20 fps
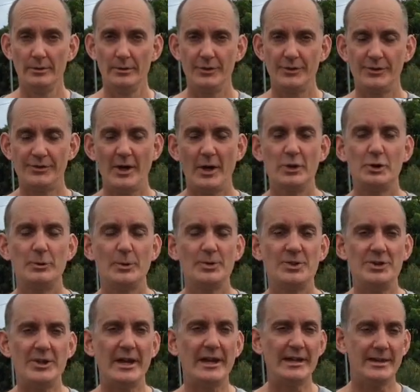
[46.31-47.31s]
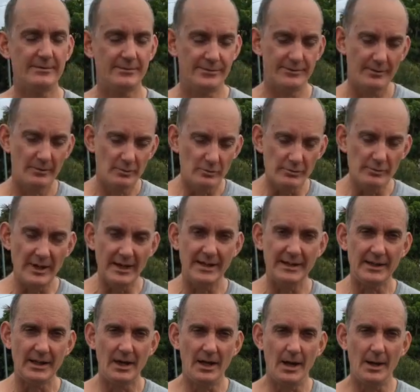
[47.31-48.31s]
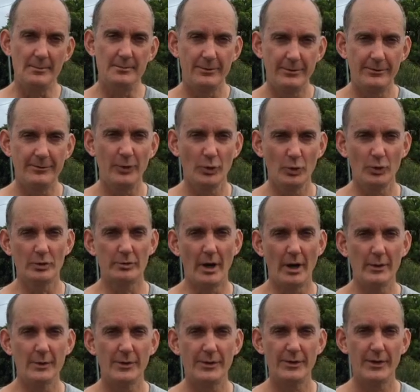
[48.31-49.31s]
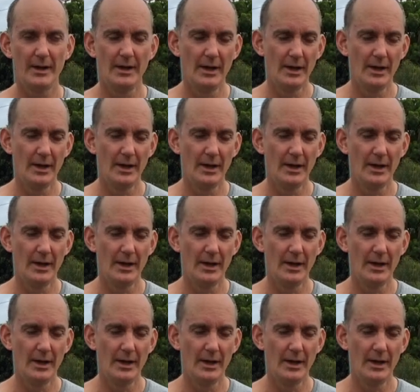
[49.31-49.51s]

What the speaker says: So to achieve really full growth,